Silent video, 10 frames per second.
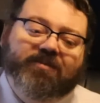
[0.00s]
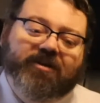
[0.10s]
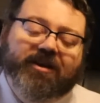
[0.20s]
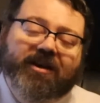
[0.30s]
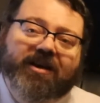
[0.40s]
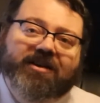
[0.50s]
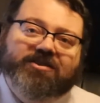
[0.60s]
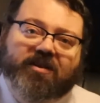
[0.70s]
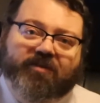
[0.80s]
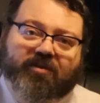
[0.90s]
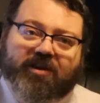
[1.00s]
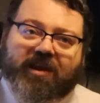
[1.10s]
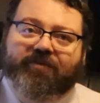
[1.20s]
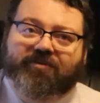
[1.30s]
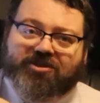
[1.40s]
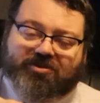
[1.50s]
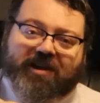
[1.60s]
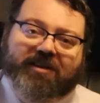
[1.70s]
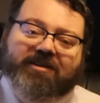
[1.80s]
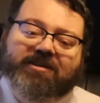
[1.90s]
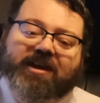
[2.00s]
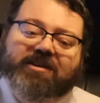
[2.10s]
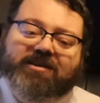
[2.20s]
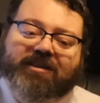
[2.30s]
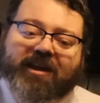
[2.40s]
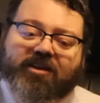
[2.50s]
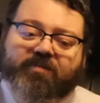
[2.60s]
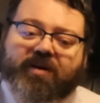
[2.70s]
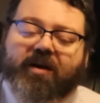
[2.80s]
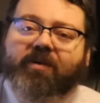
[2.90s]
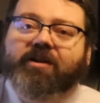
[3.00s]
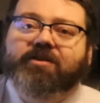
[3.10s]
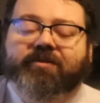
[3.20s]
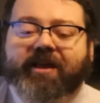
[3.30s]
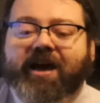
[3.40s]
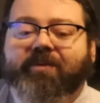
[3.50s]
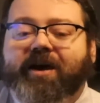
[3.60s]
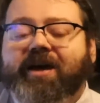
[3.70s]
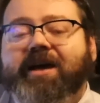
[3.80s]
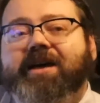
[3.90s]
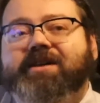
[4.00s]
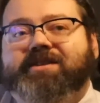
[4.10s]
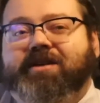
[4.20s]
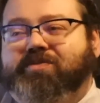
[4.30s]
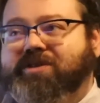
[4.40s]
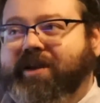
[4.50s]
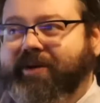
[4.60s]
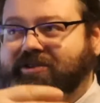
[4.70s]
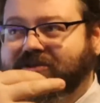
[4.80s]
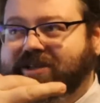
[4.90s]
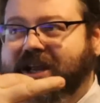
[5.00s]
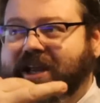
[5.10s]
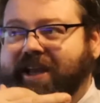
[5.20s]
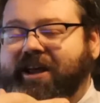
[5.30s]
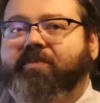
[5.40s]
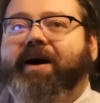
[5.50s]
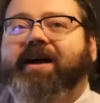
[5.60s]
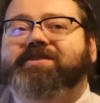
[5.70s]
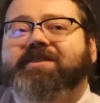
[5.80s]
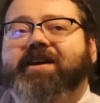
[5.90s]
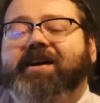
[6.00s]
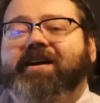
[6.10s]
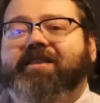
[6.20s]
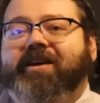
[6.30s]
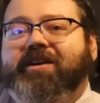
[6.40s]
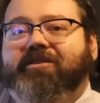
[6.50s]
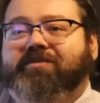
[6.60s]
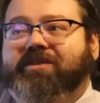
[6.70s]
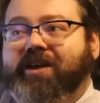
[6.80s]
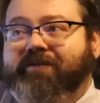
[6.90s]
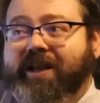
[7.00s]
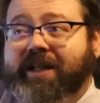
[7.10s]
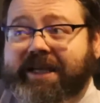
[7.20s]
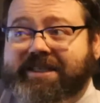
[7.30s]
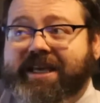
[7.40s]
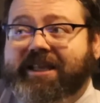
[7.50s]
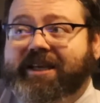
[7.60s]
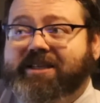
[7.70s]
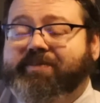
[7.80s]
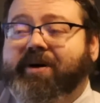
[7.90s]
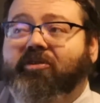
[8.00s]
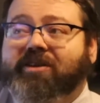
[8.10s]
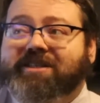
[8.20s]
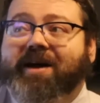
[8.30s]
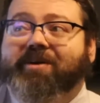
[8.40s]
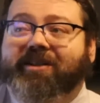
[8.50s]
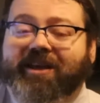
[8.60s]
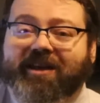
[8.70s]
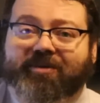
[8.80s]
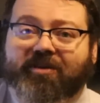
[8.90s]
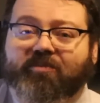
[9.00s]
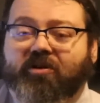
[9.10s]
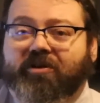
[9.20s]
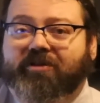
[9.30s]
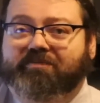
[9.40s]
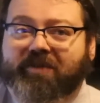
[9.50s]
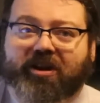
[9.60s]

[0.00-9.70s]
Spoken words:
would. So if you're looking for strength in a case like that, you probably want to do it that way. Same as we're talking about little tiny nanobots, they could theoretically take things apart atomically and build more,